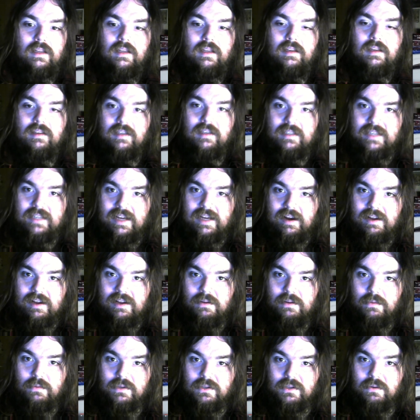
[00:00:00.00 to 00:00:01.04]

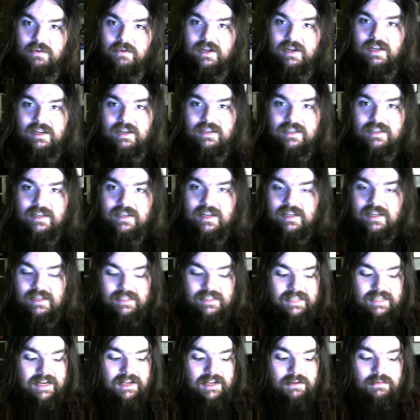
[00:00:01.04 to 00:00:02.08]
Natalya was a red.
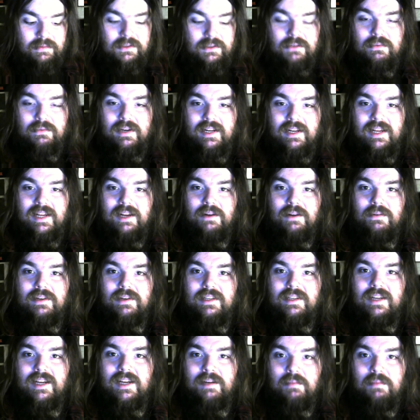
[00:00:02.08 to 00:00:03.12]
Natalya was a redhead at
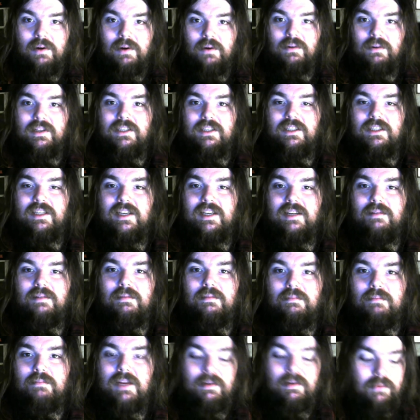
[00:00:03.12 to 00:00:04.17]
one time. Holy shit!
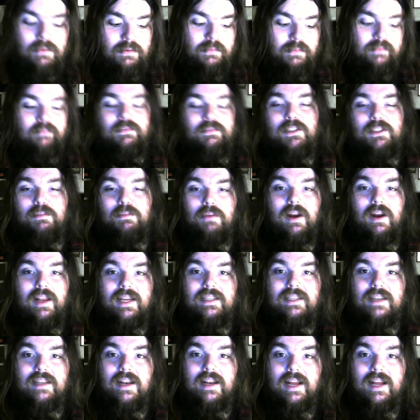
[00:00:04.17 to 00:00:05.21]
Well, she probably
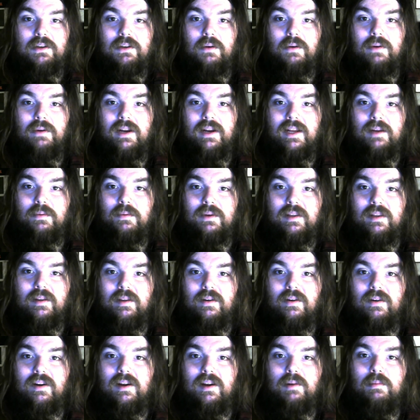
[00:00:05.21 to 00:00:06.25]
is a natural redhead with
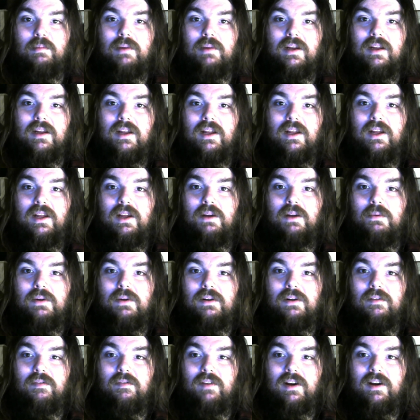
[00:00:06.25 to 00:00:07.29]
her, um, uh,
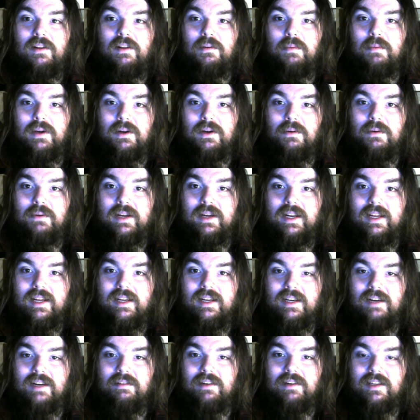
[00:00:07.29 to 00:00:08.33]
with her father being a redhead
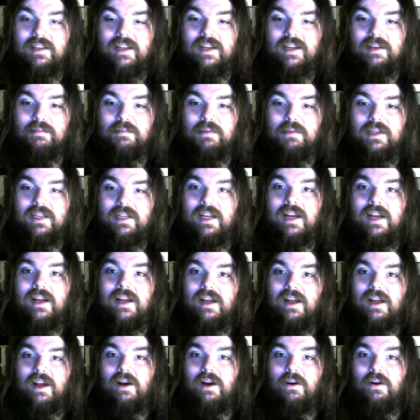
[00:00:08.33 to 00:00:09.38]
and everything. But yeah,
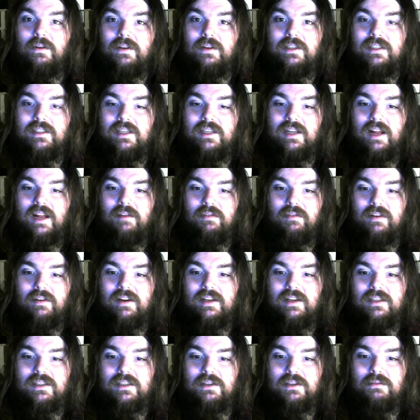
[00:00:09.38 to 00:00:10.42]
holy shit! I
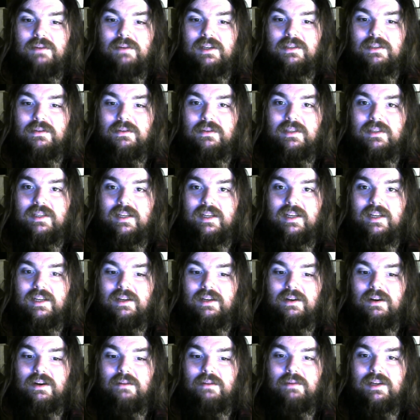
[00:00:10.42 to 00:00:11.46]
forgot she wrestled,
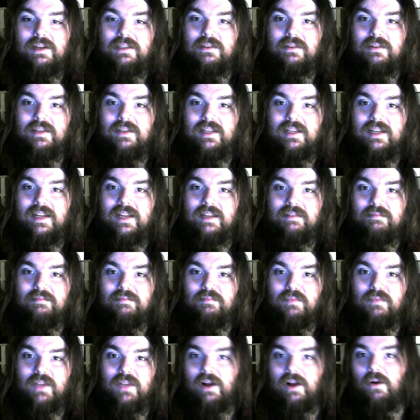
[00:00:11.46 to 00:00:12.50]
uh, wrestled, uh,
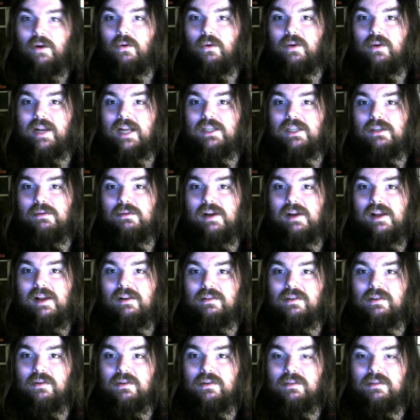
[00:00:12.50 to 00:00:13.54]
old natural,
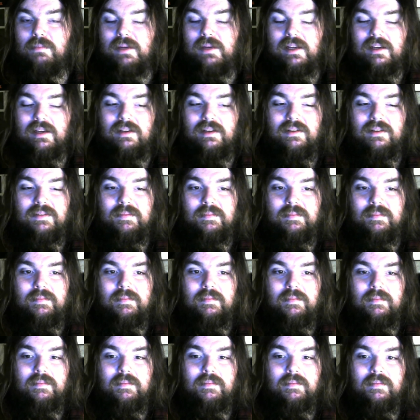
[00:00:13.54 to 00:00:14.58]
so to speak.
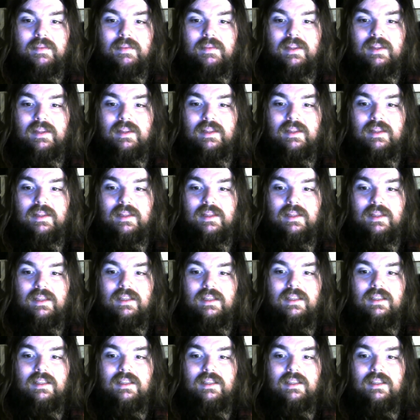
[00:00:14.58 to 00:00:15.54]
Just hung up the